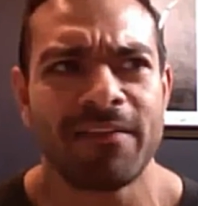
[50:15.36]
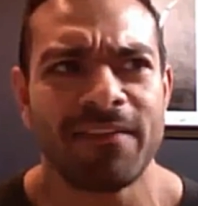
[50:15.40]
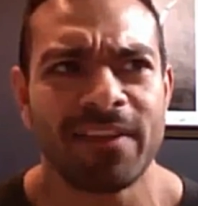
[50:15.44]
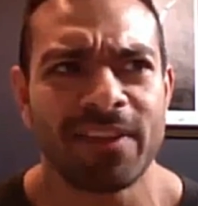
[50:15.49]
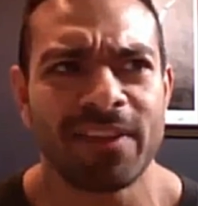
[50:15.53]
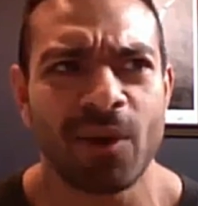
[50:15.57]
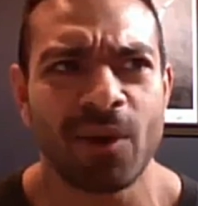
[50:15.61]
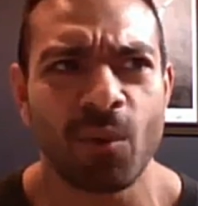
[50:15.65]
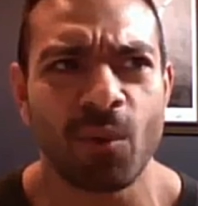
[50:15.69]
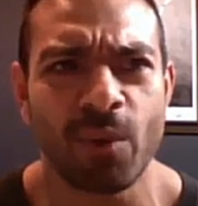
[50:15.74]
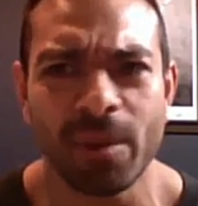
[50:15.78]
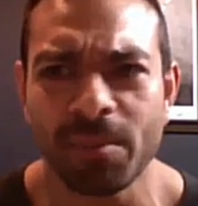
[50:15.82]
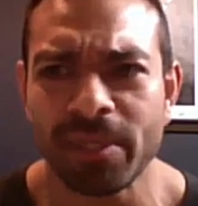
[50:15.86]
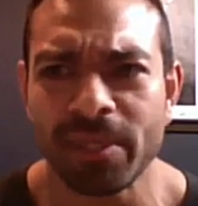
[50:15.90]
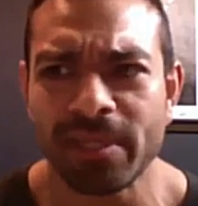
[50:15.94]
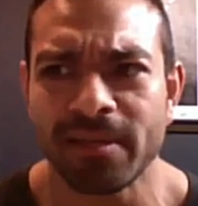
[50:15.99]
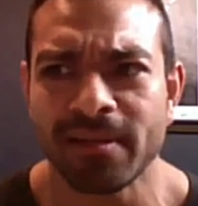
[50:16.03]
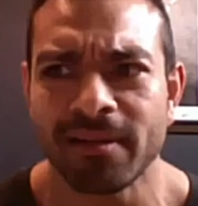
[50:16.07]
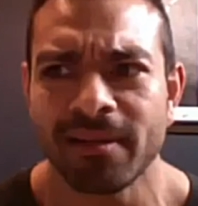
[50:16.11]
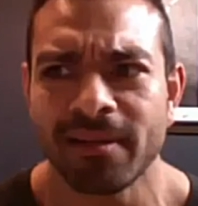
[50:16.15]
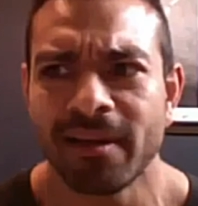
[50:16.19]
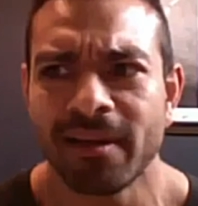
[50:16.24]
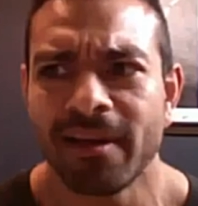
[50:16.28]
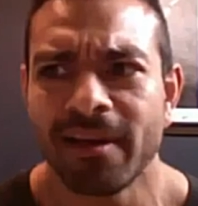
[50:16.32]
found that
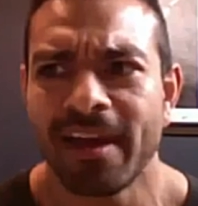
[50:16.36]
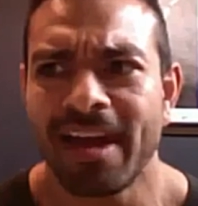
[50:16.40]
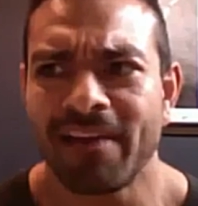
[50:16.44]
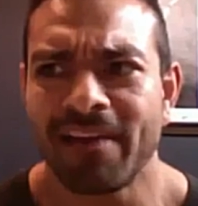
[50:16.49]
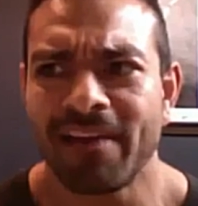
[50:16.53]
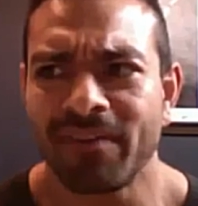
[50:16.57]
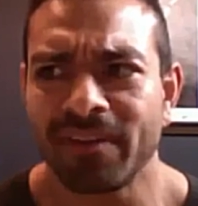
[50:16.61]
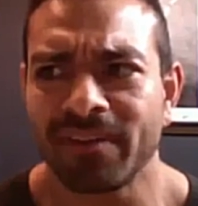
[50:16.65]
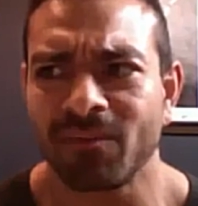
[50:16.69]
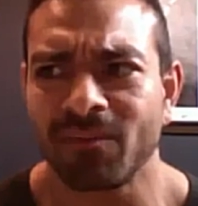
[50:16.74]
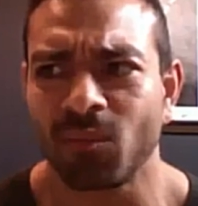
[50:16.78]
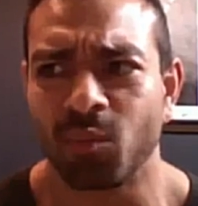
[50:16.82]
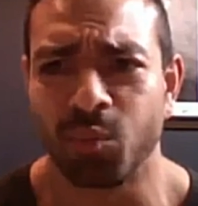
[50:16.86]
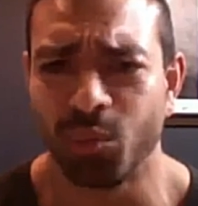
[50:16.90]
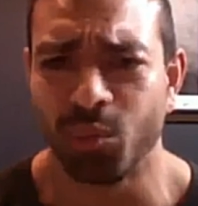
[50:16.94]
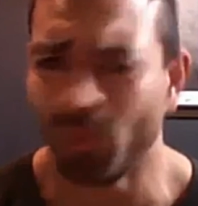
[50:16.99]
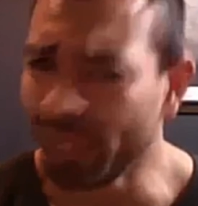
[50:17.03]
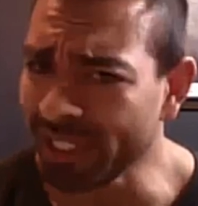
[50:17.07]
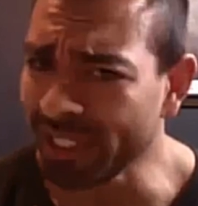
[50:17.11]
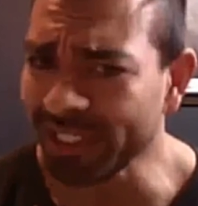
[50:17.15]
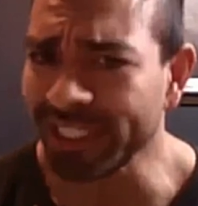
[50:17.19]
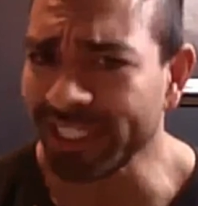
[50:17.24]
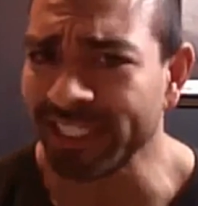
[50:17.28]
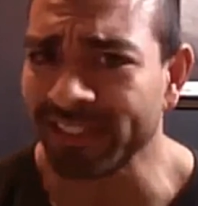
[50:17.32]
women have a
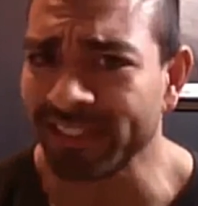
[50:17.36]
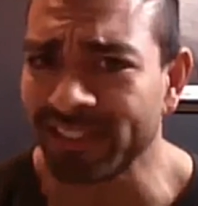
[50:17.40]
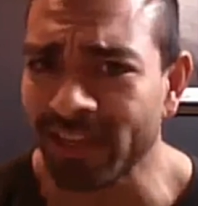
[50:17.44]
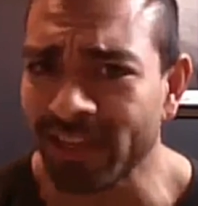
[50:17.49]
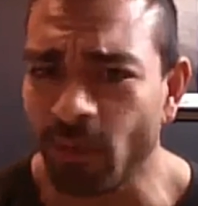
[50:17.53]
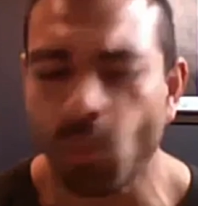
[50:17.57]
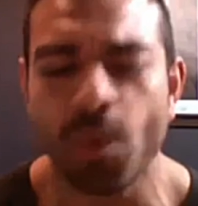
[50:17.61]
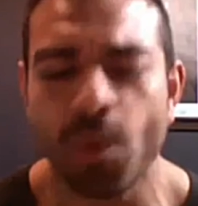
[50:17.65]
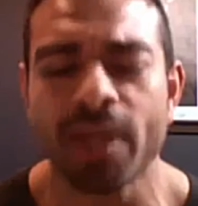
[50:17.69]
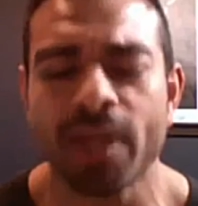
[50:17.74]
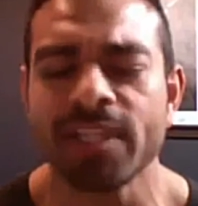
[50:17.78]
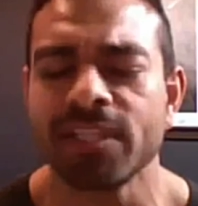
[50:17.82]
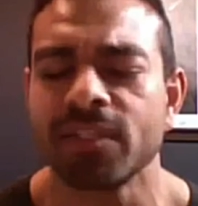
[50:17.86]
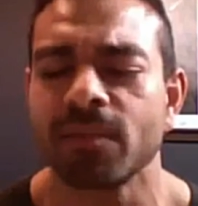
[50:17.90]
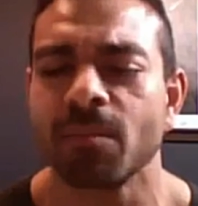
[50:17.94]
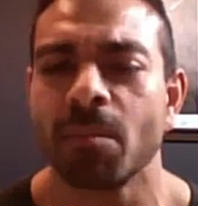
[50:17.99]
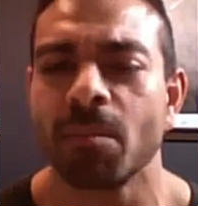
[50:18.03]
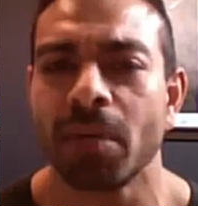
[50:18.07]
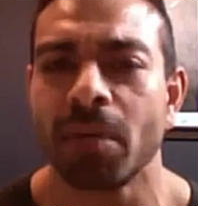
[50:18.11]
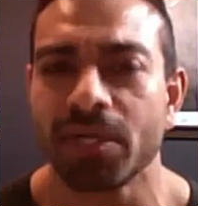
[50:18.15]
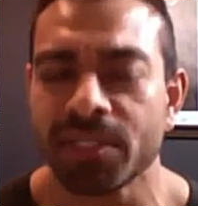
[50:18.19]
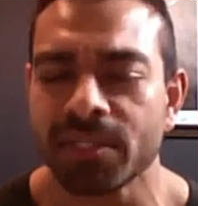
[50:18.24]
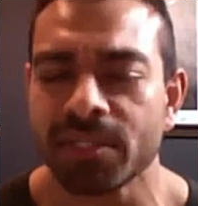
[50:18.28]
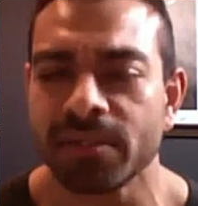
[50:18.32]
really tough,
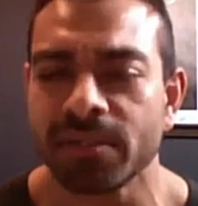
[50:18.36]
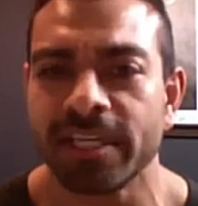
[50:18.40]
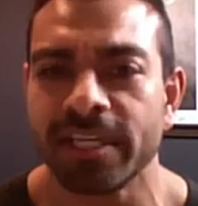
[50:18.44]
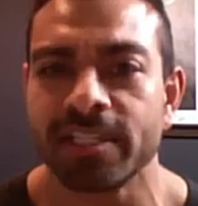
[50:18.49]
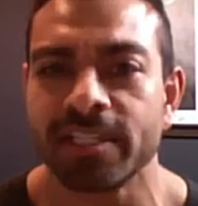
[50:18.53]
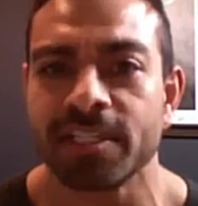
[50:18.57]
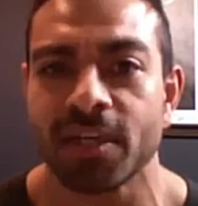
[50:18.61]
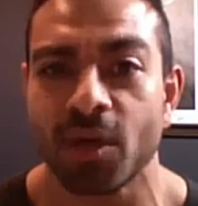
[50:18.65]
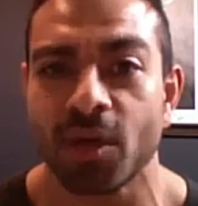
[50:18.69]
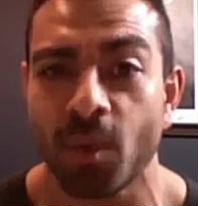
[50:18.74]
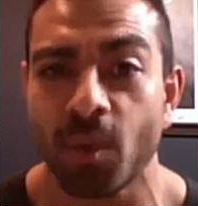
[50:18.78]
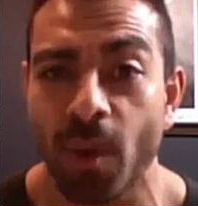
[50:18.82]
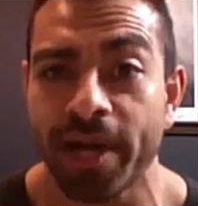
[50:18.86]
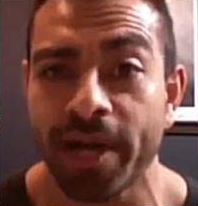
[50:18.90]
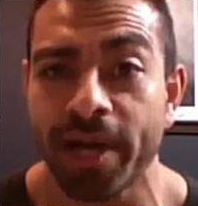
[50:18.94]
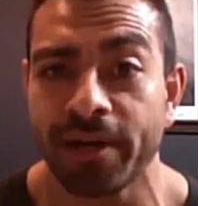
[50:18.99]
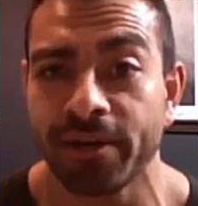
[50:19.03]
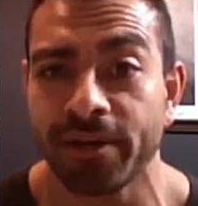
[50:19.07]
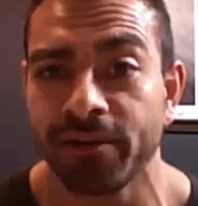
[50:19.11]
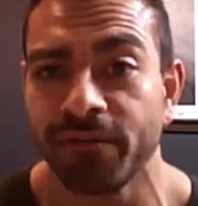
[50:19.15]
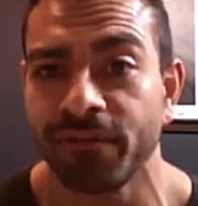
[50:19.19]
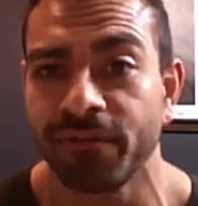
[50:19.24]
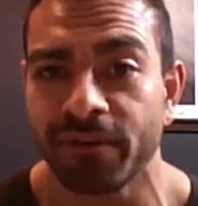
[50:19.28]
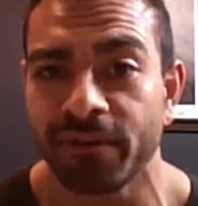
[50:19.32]
once muscle is
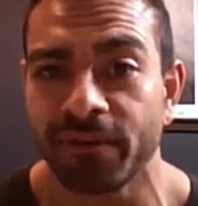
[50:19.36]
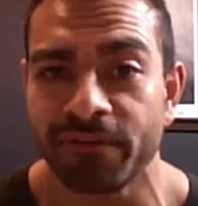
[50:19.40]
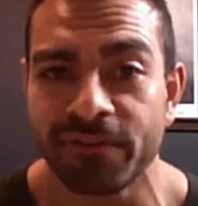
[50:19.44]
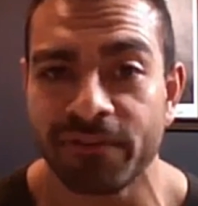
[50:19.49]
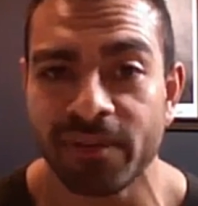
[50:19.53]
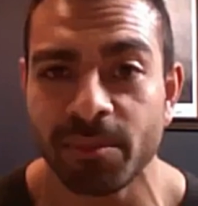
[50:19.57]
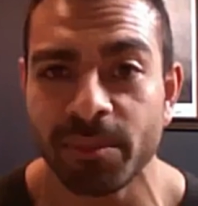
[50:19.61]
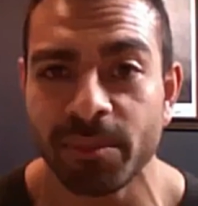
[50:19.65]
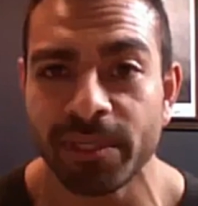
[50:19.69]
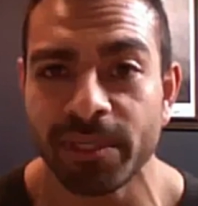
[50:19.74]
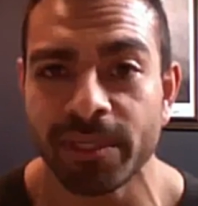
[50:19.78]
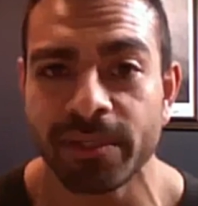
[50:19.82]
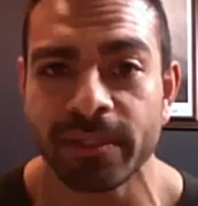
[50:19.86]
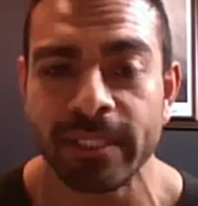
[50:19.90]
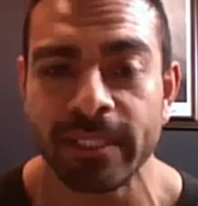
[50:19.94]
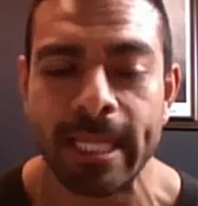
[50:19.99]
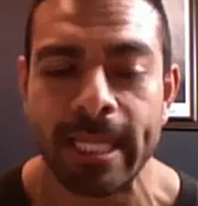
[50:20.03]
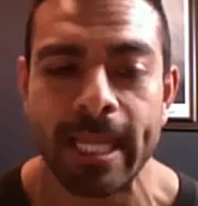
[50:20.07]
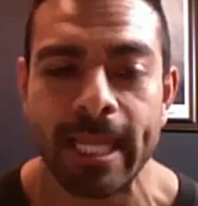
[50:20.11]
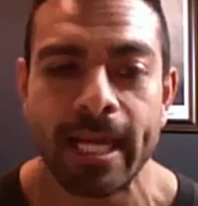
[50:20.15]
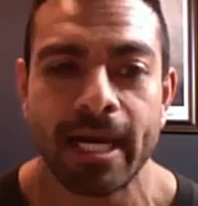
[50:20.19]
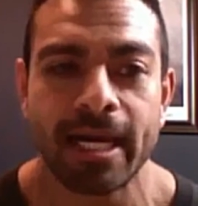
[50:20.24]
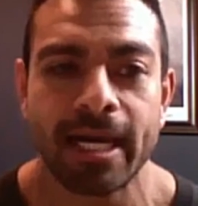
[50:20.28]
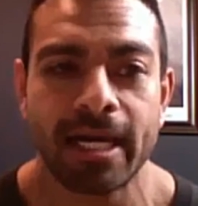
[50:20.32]
acquired for a
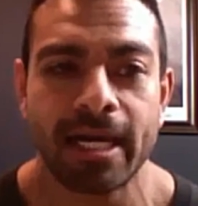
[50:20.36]
female,